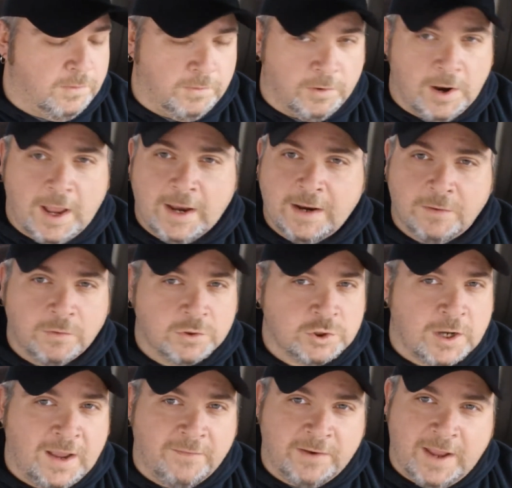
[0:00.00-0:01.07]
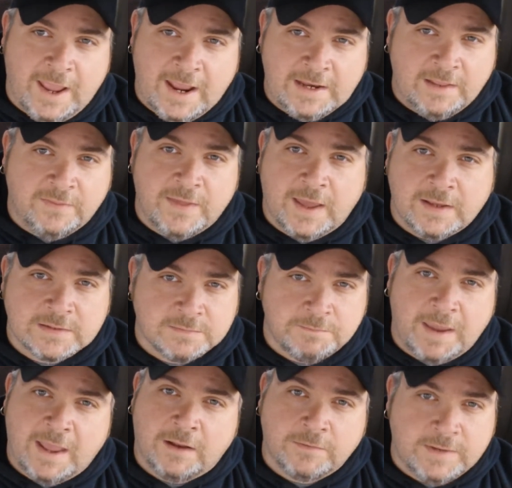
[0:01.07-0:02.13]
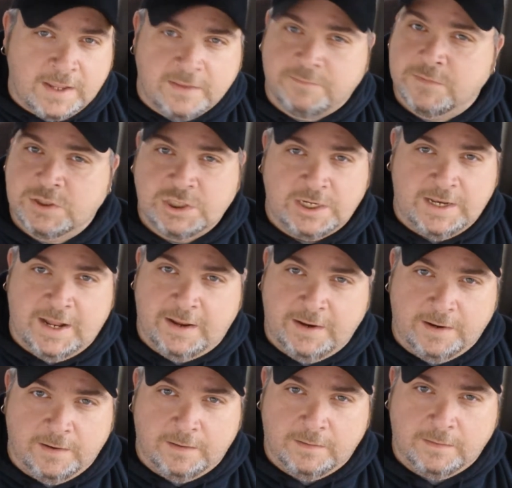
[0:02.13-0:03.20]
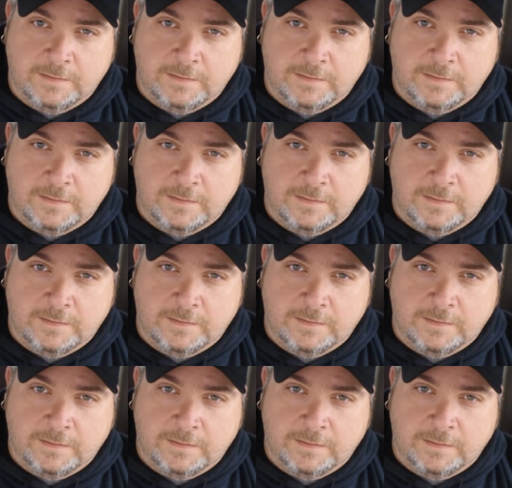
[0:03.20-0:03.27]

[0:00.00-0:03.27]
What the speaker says: We're out here, we're driving an 80,000 pound death machine out here.